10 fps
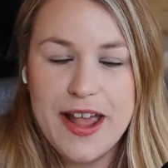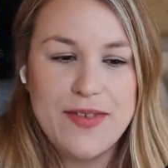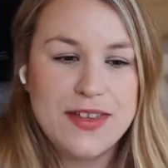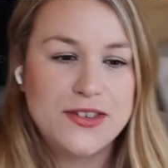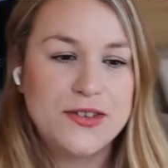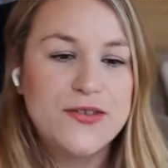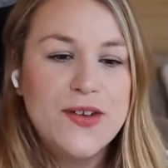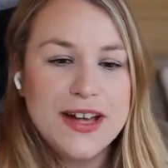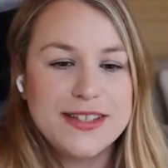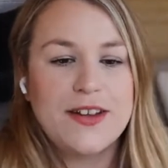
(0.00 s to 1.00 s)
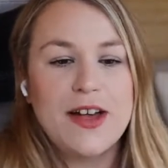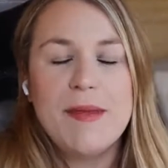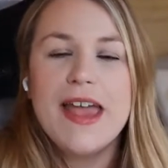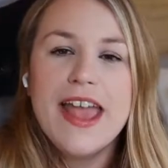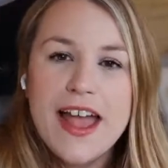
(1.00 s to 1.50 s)
If this is your first time
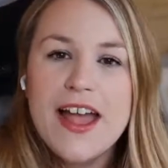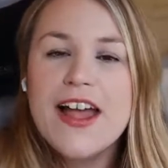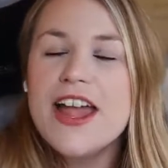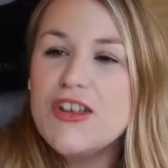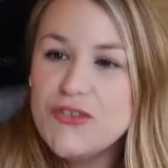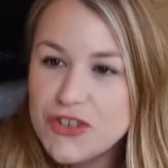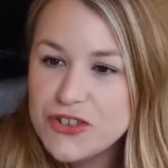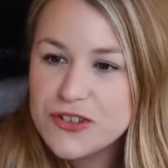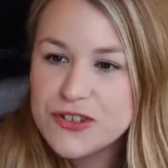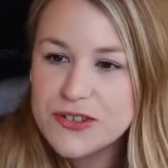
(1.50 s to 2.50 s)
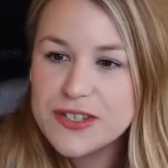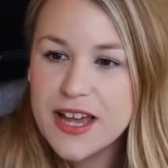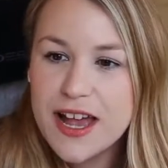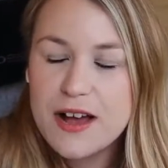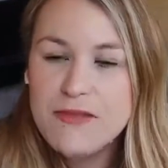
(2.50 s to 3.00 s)
here, introduce
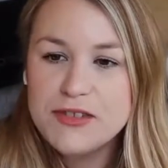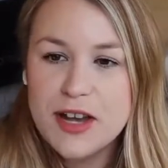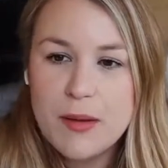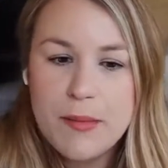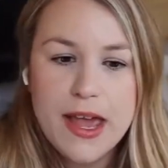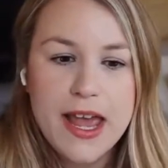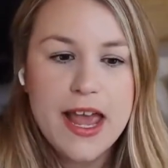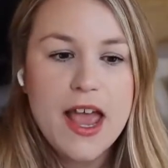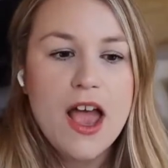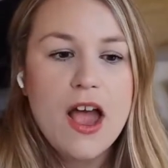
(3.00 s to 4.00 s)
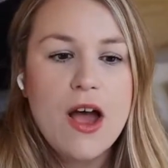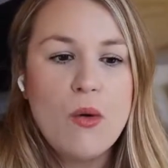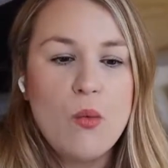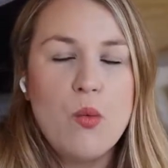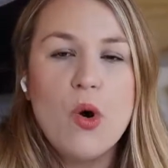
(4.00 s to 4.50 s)
yourself. Tell me
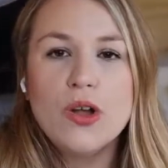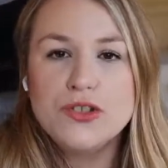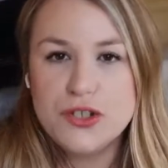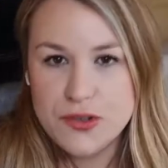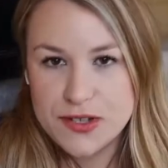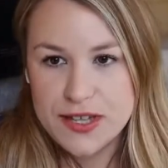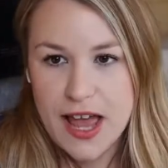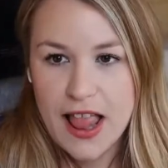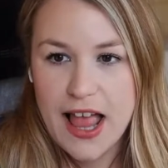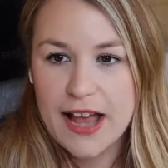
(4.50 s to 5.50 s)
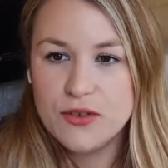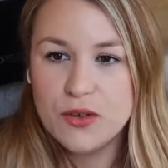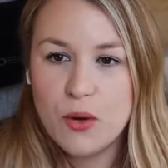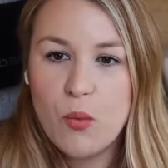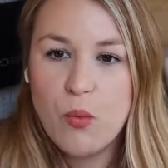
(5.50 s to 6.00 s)
what do you sell and
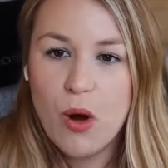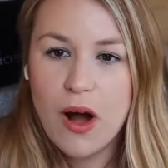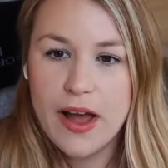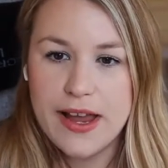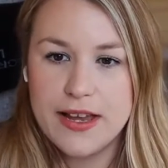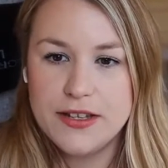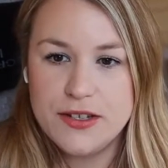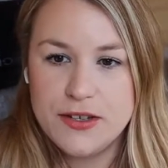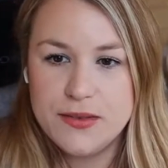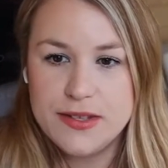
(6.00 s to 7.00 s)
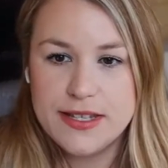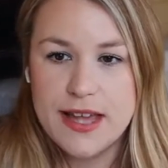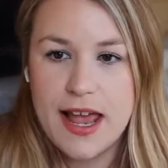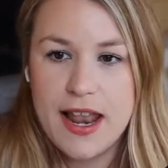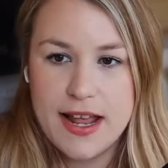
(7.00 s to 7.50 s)
why do you
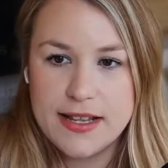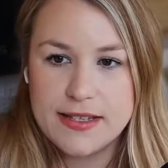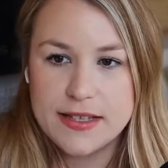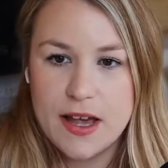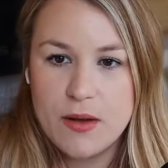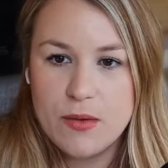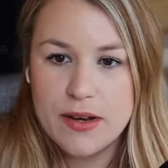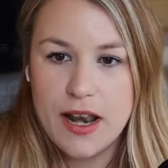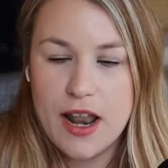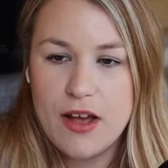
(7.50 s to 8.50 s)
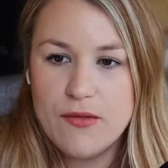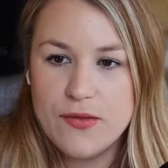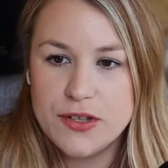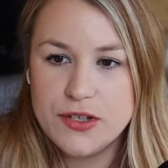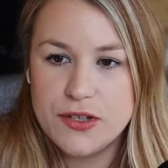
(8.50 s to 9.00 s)
sell it? I would love
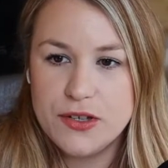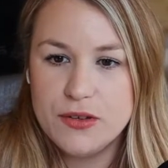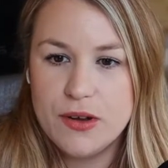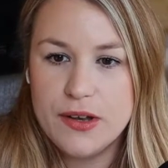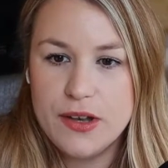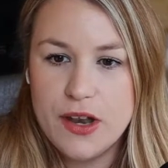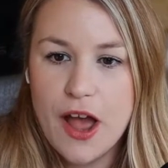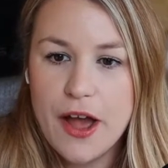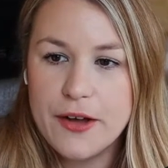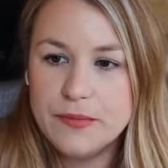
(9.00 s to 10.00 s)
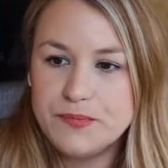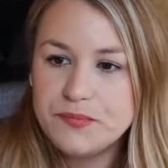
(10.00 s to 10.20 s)
to know.